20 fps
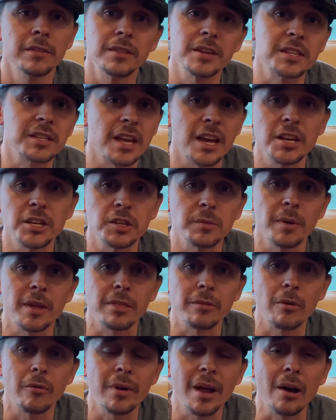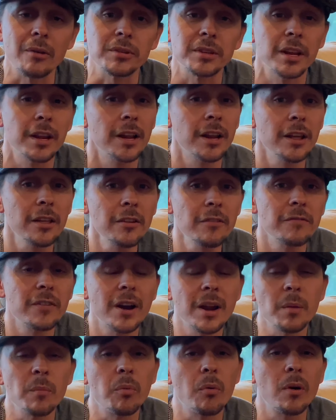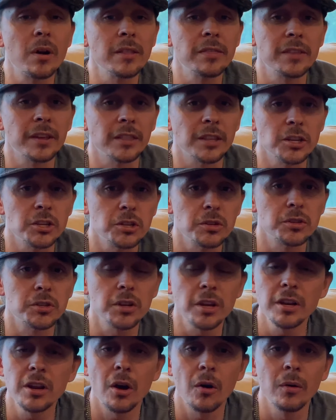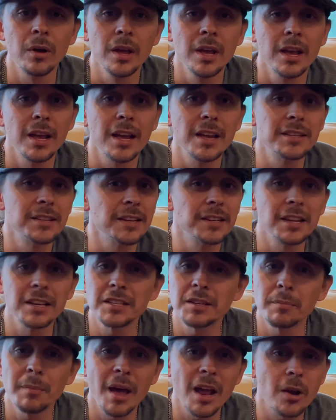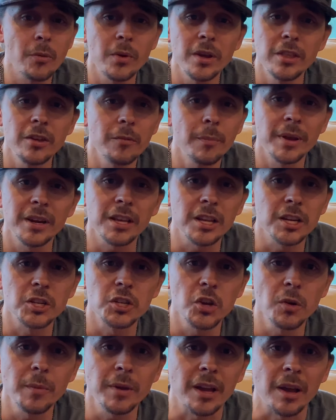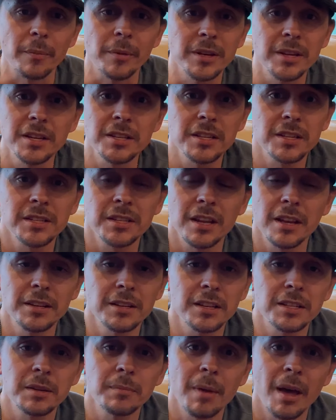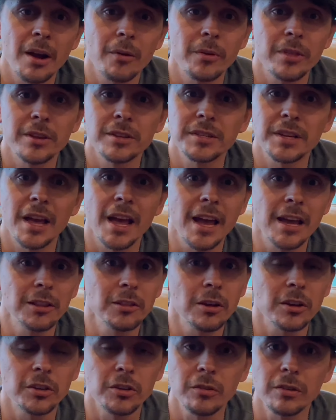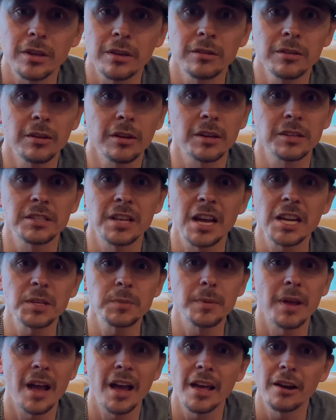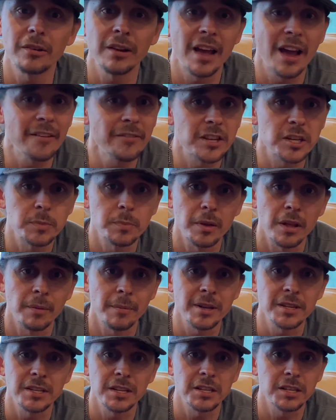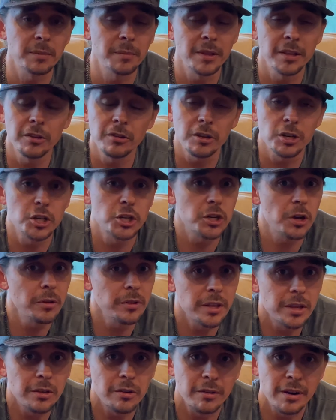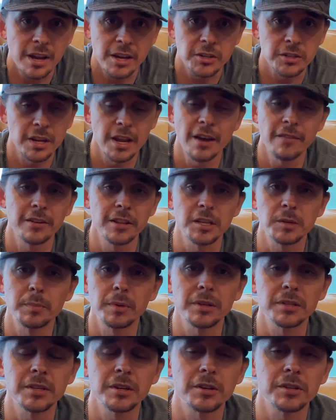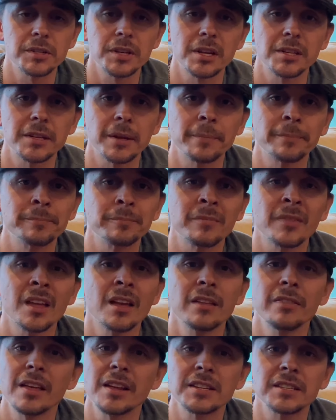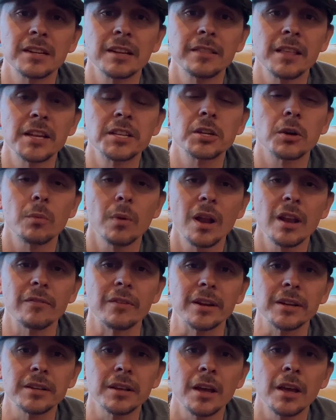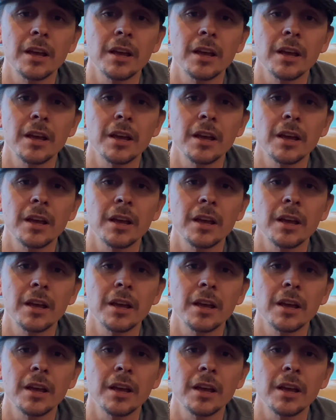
this case should be thrown out. And another very important thing that you should know is it doesn't matter whether you've been consuming them. It doesn't matter whether you say, hey, look, you can test me. I don't have this pill in my system, and you can show that you don't actually have any of these pills in your system. That's irrelevant.